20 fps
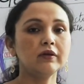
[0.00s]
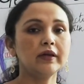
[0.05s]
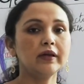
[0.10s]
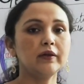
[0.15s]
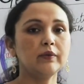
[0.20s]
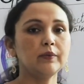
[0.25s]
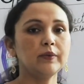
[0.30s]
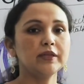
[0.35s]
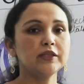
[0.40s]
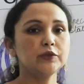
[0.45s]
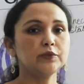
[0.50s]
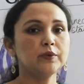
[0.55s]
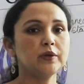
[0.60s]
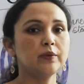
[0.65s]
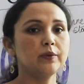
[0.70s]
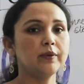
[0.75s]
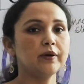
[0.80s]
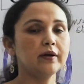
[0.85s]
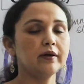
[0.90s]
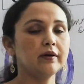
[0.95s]
in which
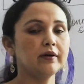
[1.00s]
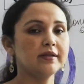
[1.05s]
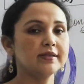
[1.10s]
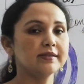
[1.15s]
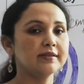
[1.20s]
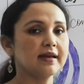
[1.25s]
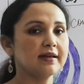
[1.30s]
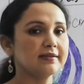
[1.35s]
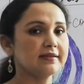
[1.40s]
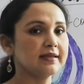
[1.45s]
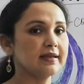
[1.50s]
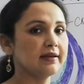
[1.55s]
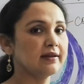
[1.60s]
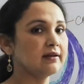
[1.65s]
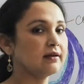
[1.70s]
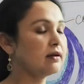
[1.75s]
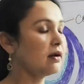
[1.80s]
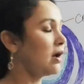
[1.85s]
we were discussing